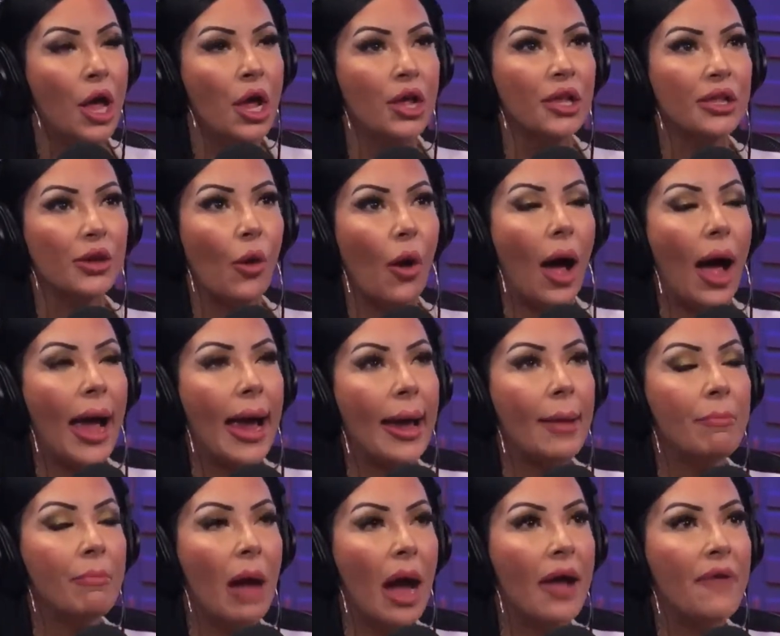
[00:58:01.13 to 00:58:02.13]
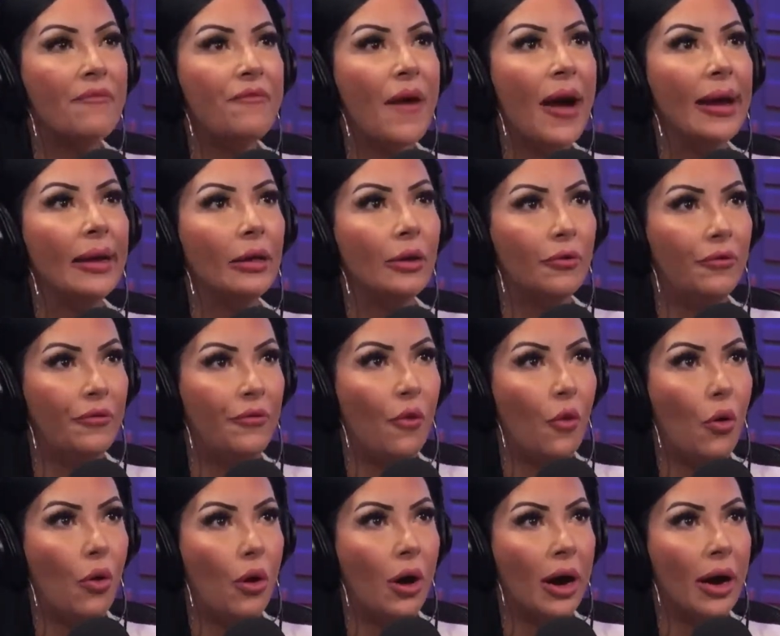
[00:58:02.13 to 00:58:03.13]
So my Final
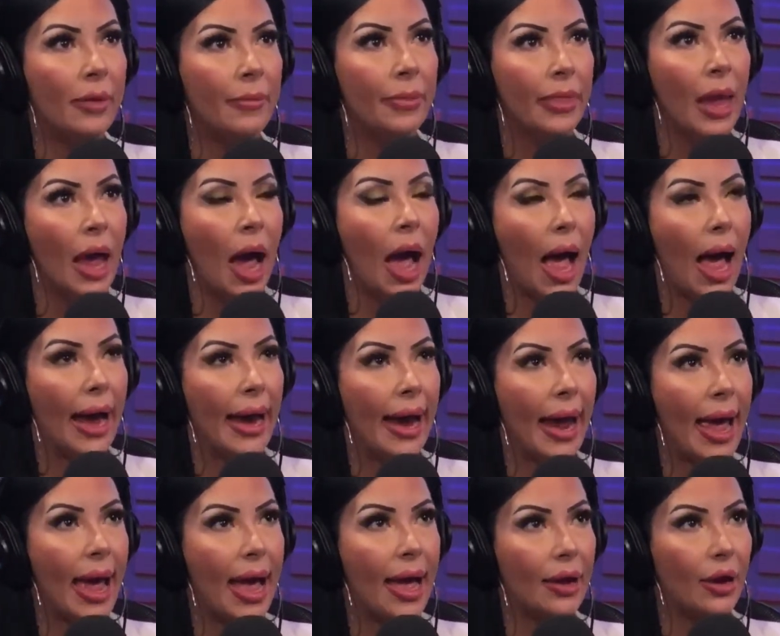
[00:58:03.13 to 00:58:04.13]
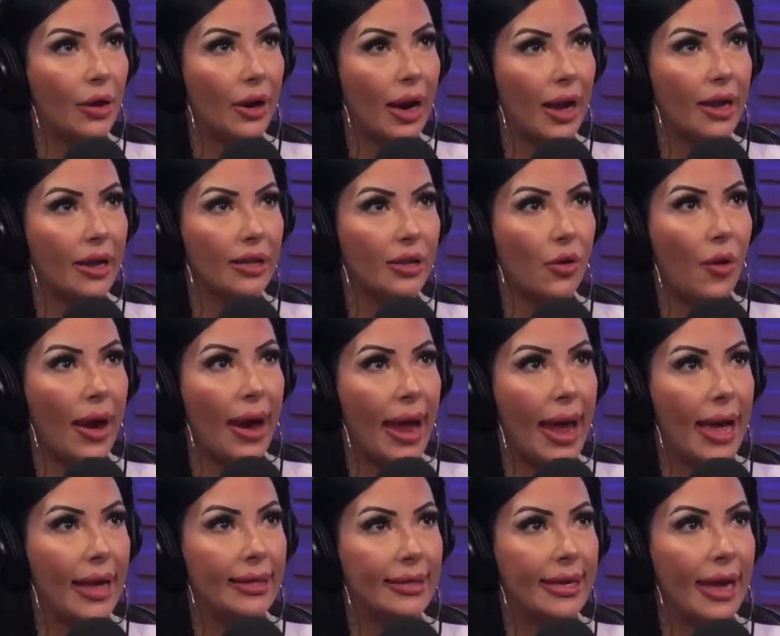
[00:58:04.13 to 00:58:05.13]
Four, I
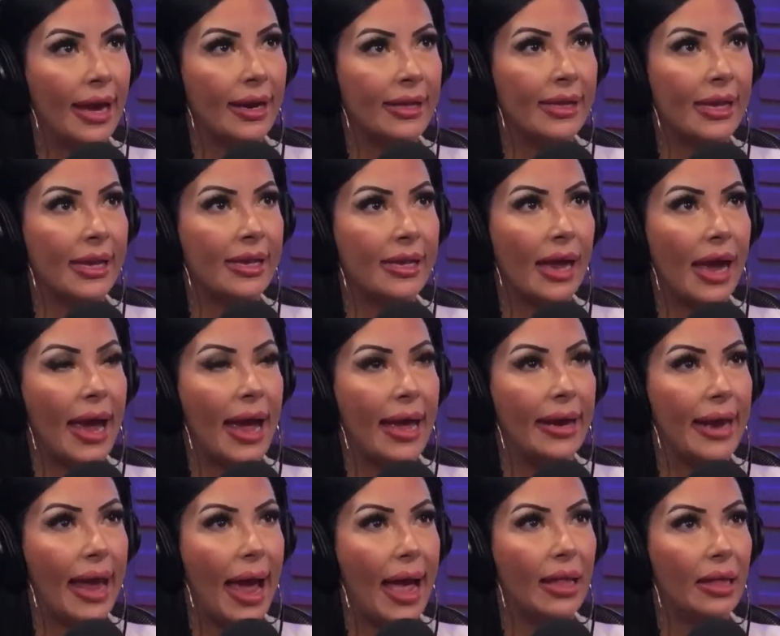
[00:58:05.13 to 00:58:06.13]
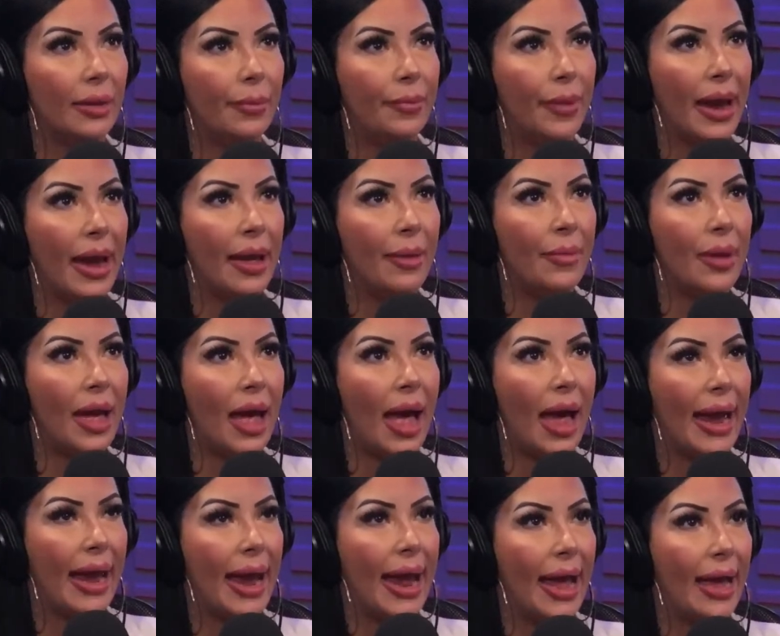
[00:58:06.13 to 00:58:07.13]
had Texas, I had Alabama,
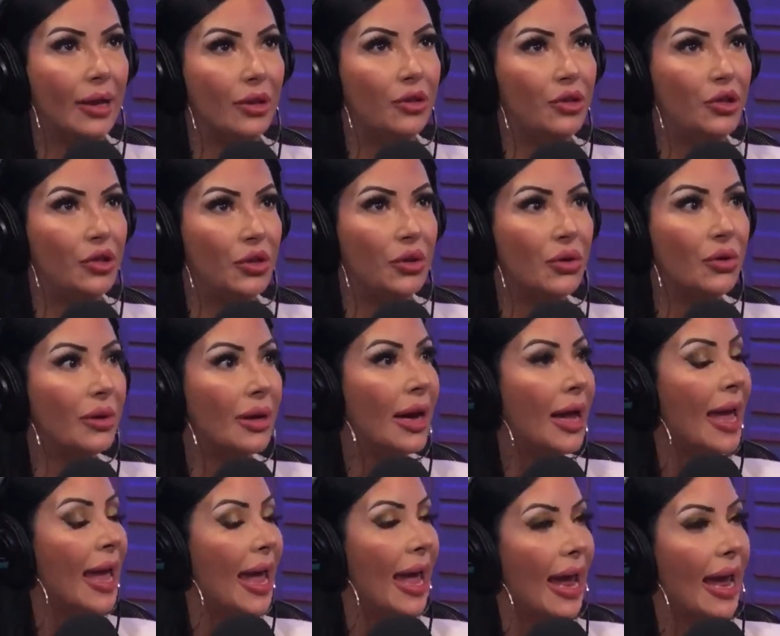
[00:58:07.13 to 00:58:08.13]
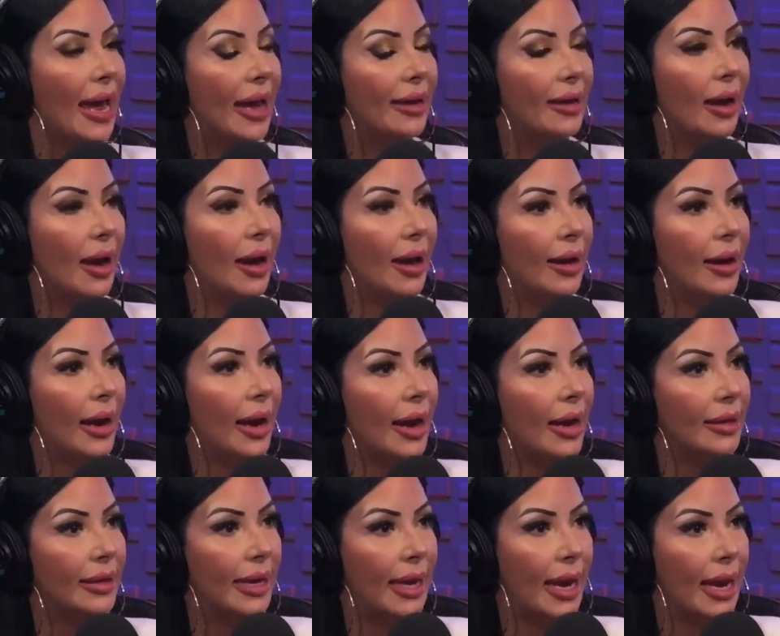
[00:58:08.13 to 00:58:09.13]
I had Duke, and I
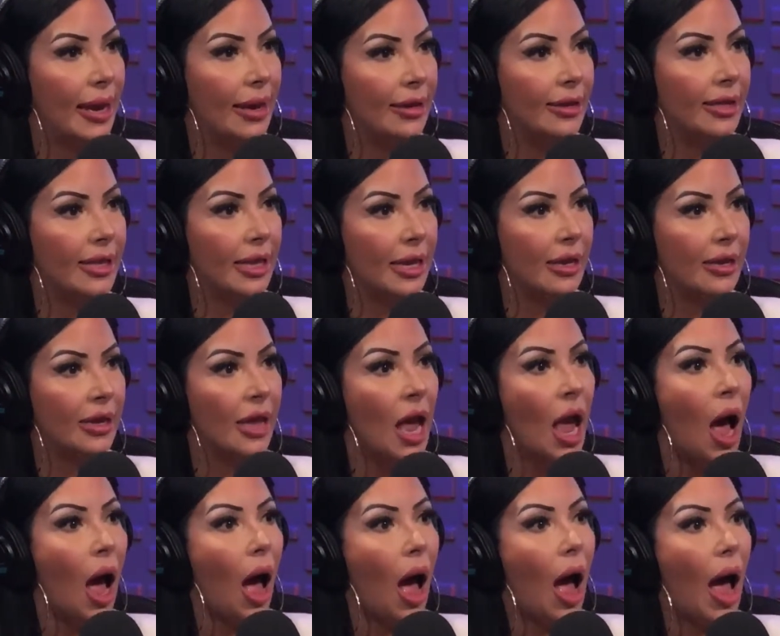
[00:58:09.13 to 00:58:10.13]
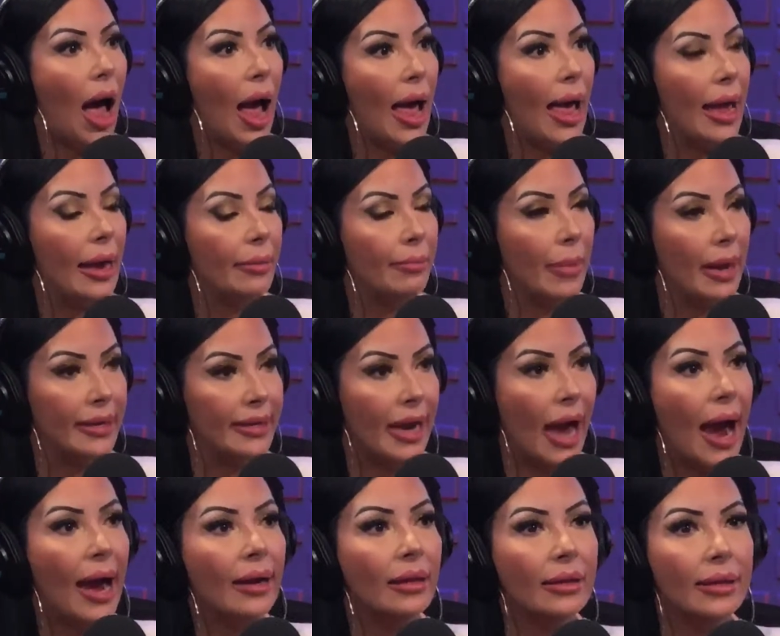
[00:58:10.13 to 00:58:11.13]
had Kansas. In my
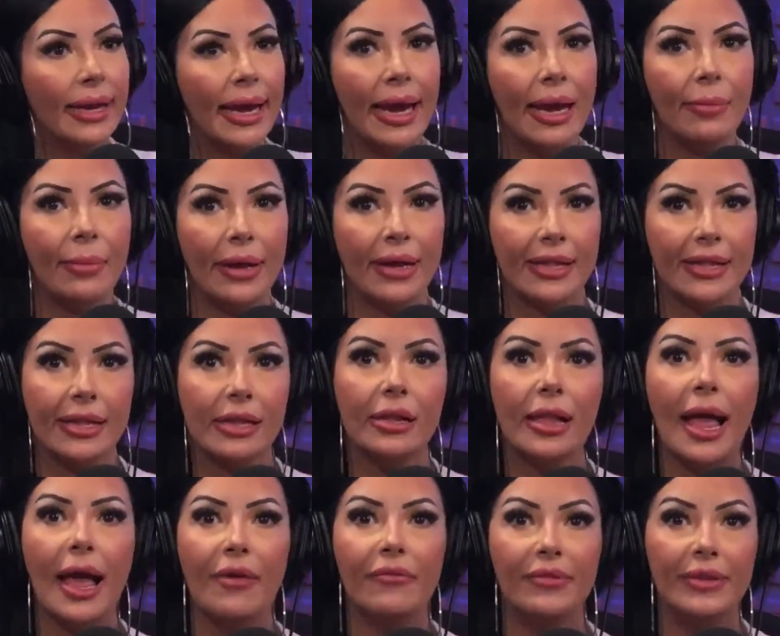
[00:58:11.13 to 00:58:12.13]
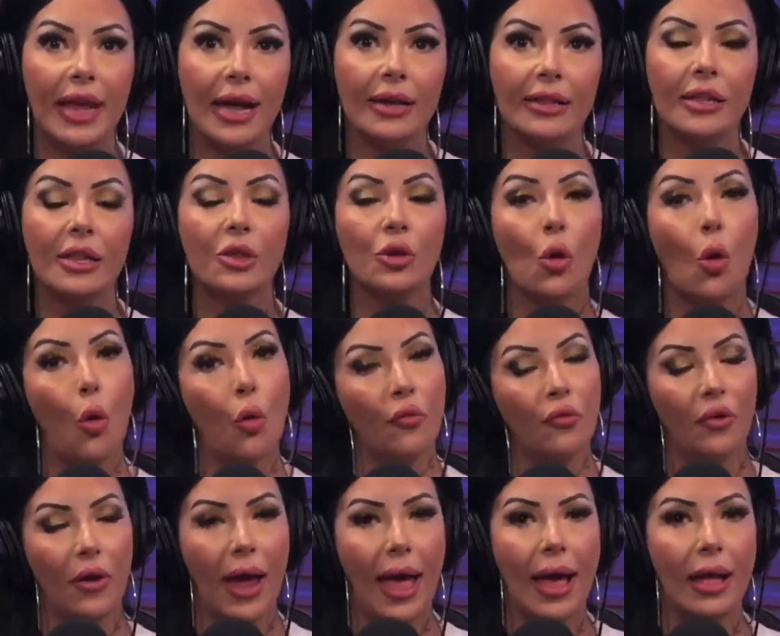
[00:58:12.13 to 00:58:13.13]
title game, I still have Texas
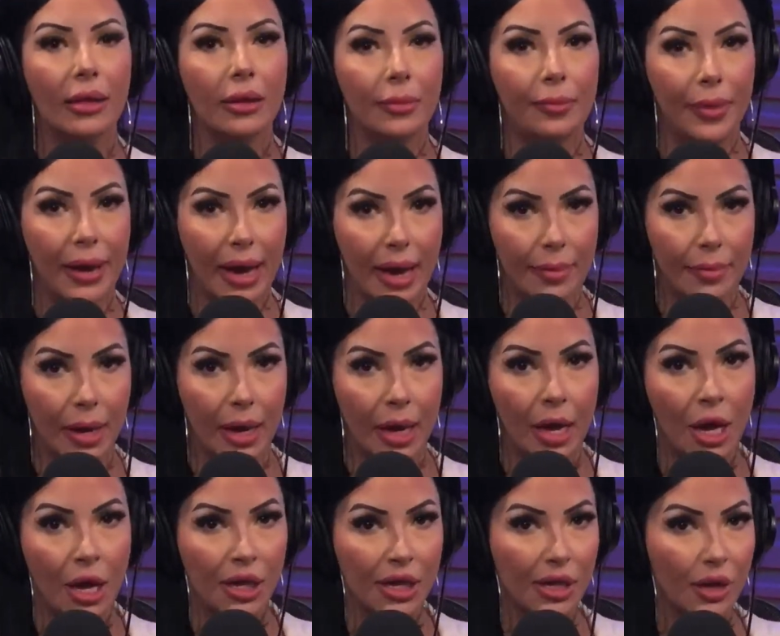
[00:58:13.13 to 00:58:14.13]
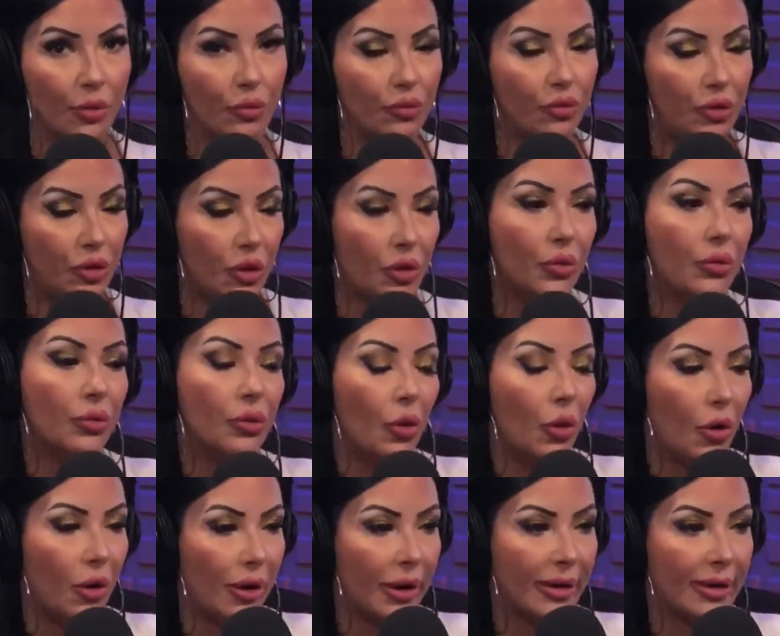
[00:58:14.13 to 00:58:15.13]
over Alabama. So Duke
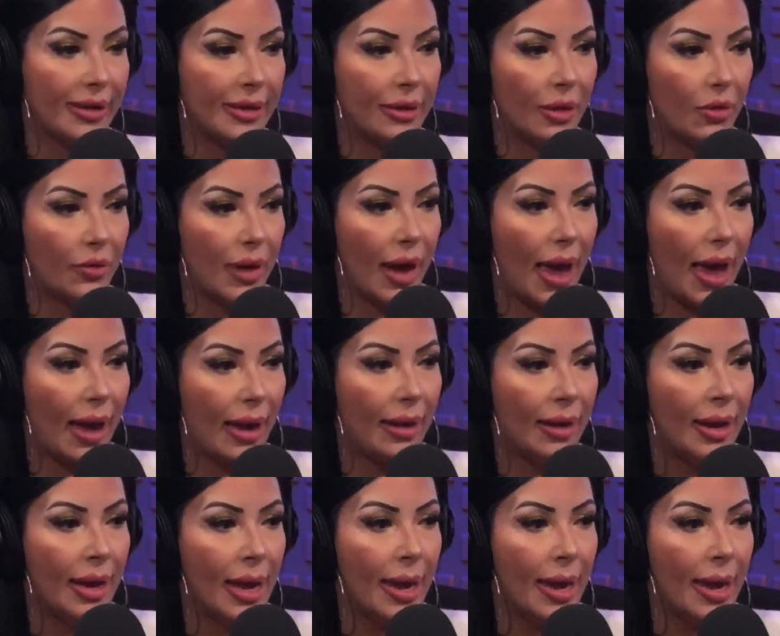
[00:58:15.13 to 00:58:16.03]
lost, okay?